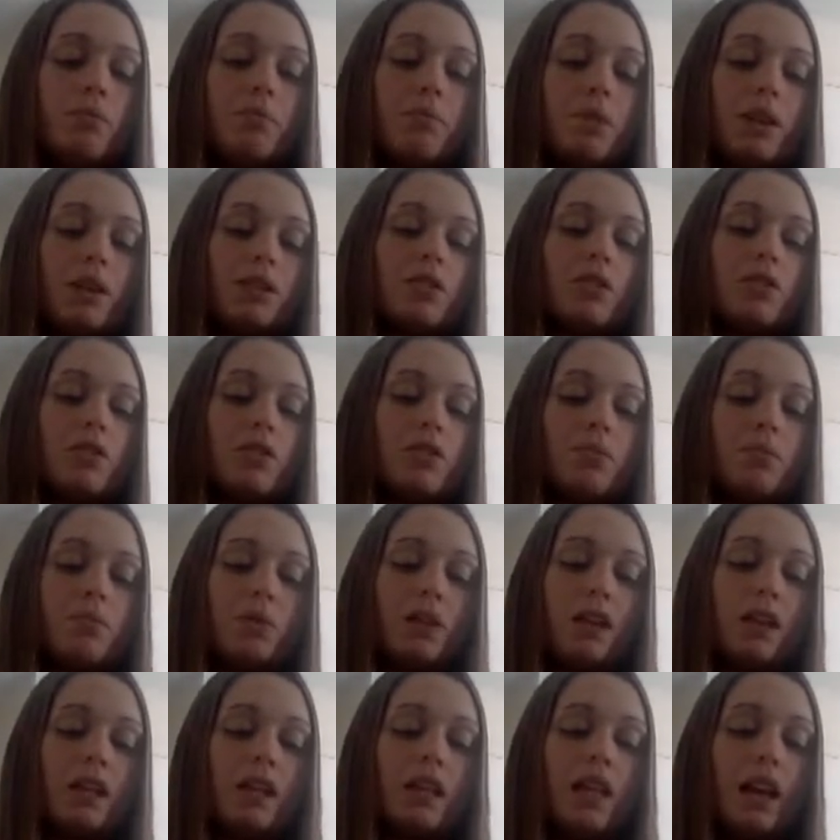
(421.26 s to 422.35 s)
make sure you're
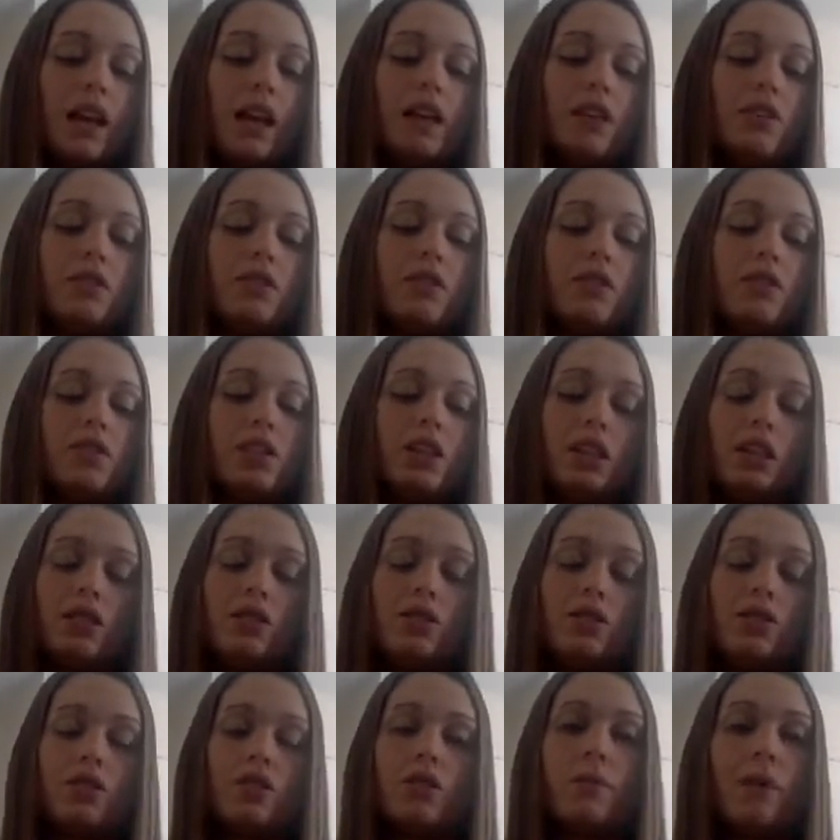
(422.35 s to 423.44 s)
putting that energy
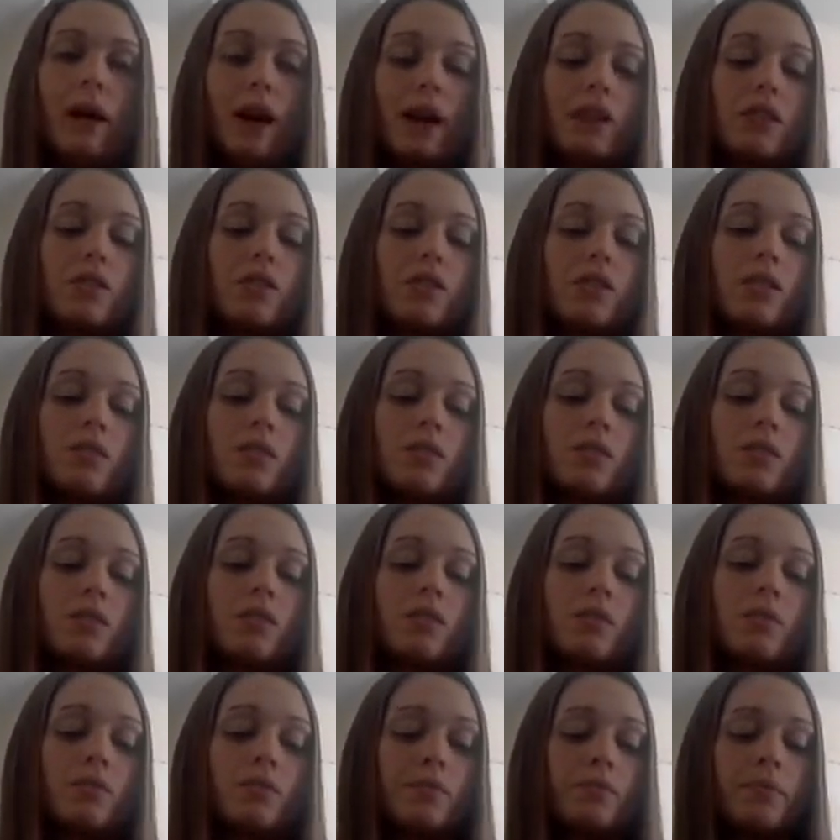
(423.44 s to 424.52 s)
into your bath
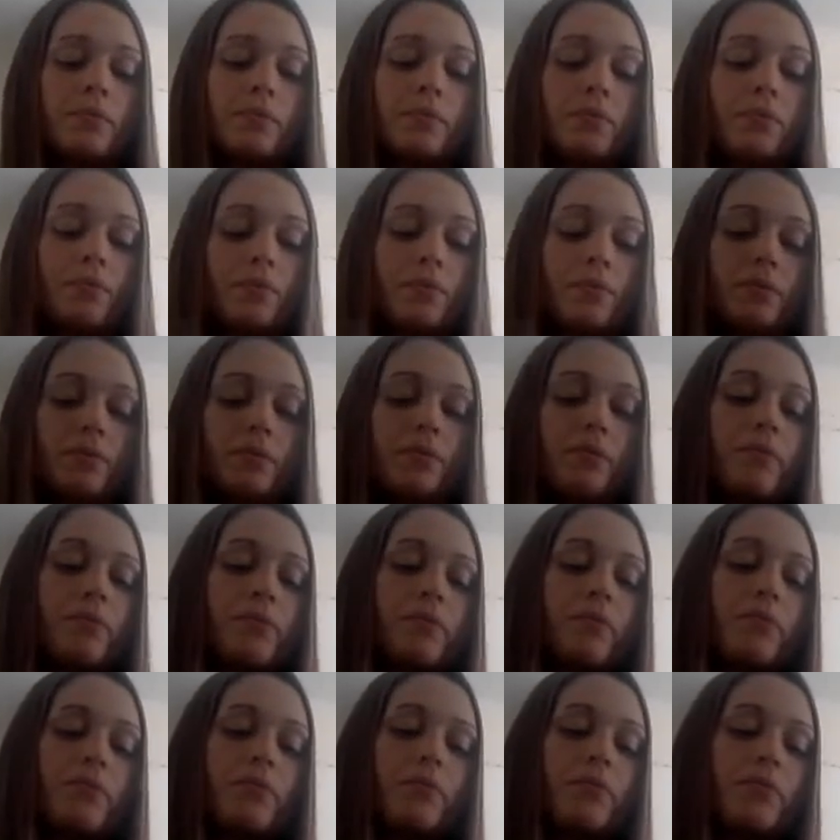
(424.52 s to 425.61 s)
salts.
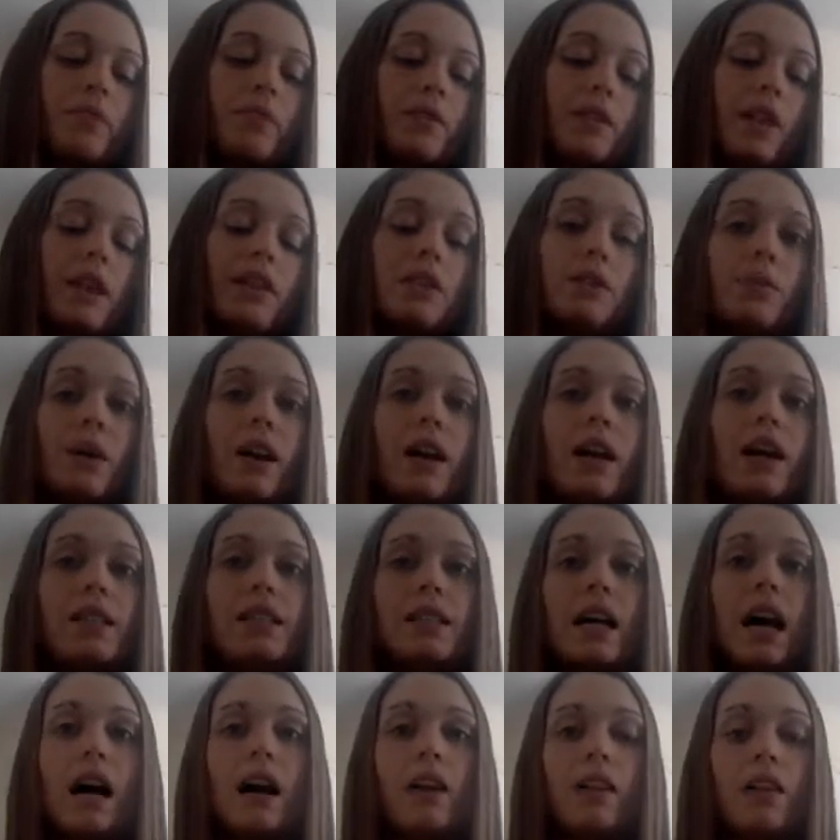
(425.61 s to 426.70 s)
That's why I
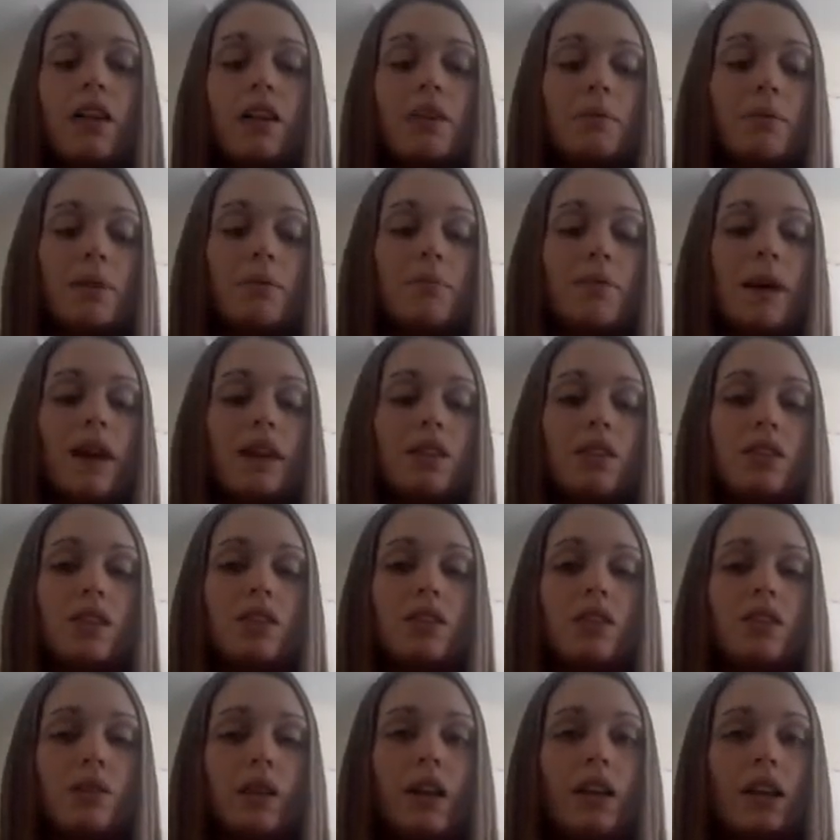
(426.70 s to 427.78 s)
dye a lot of my bath
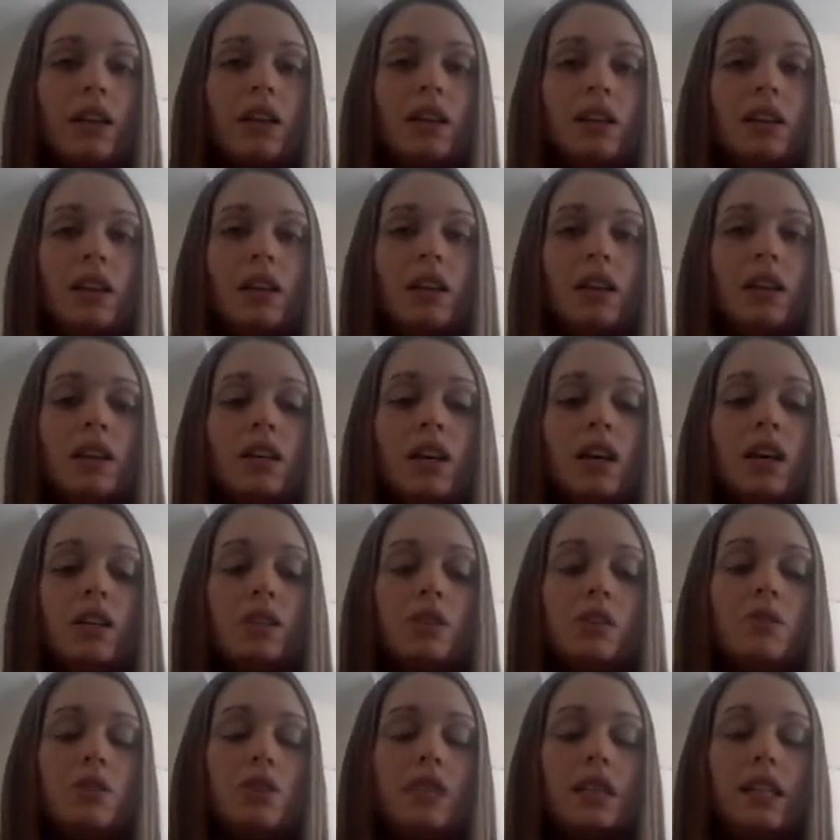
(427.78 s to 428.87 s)
salts, so I can
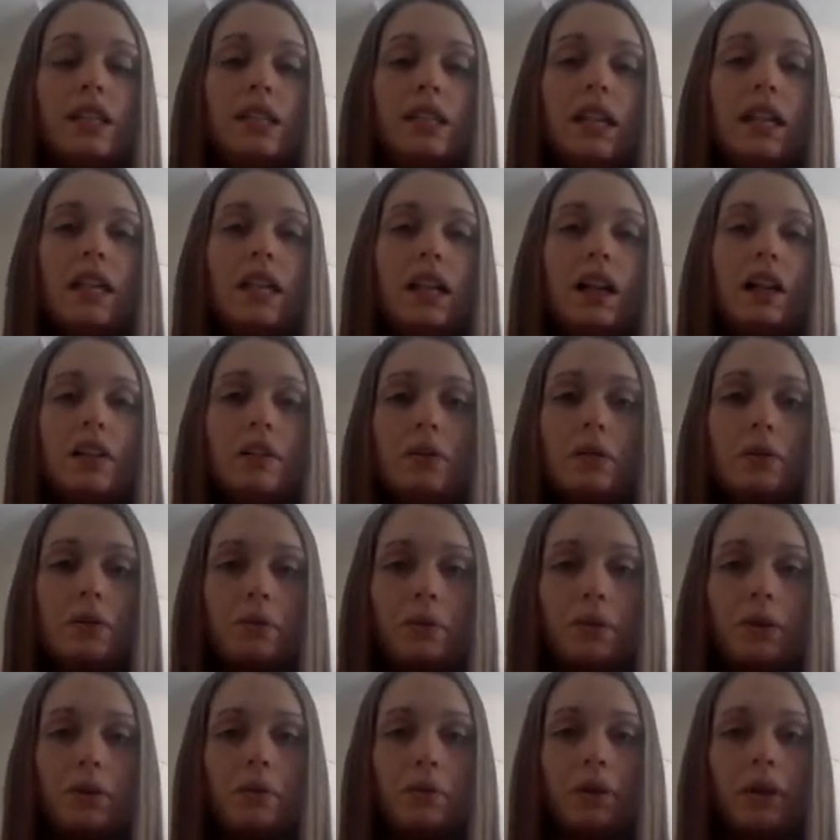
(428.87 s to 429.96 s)
associate that color
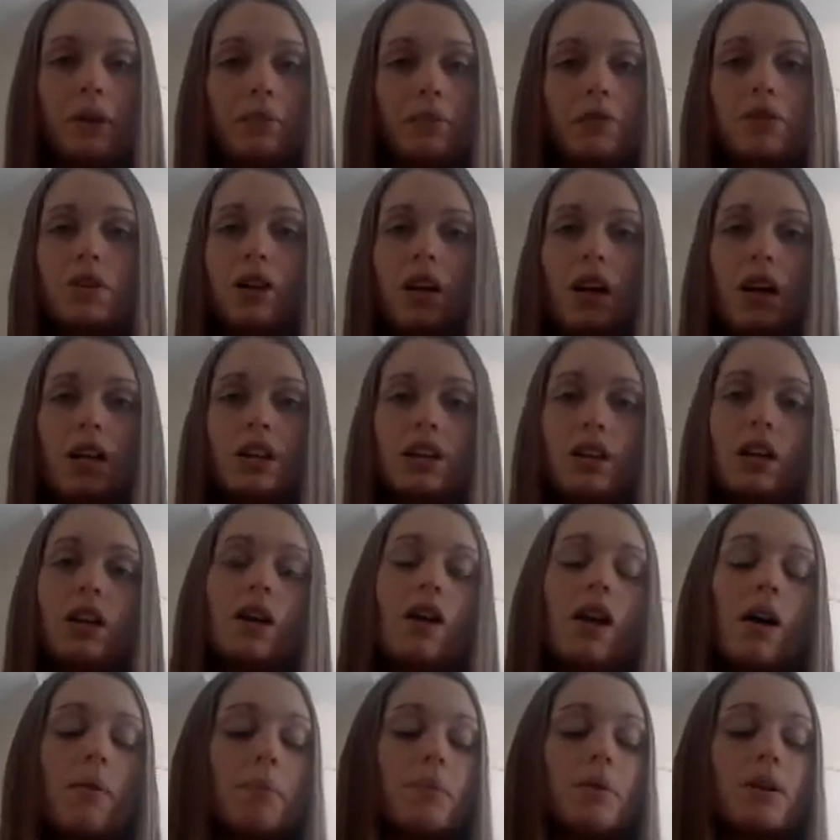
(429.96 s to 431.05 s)
with what I'm trying to
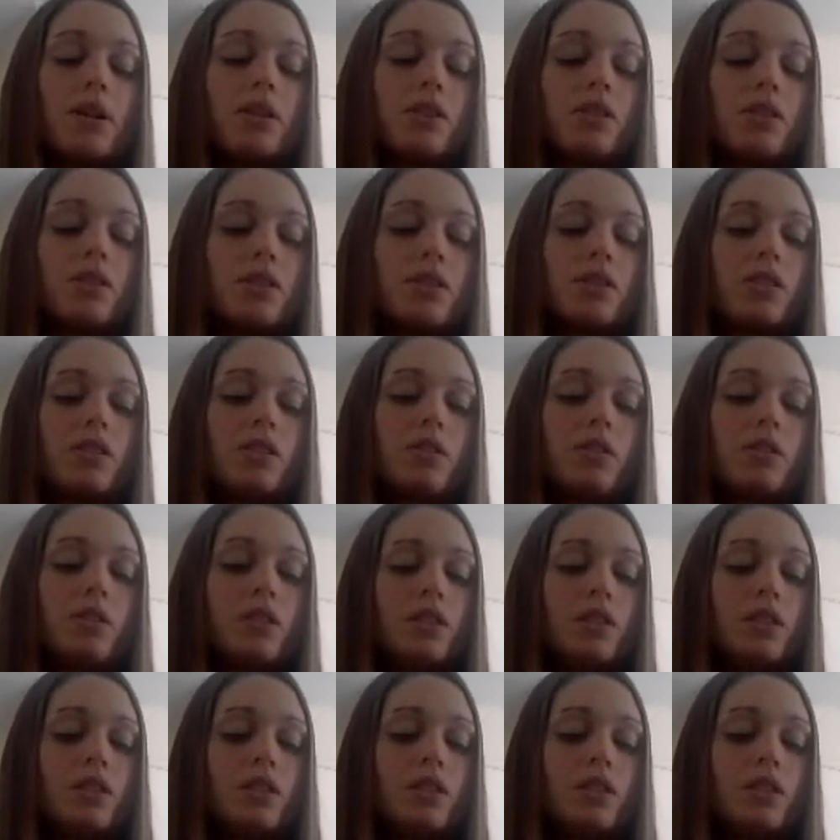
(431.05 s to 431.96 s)
accomplish. So,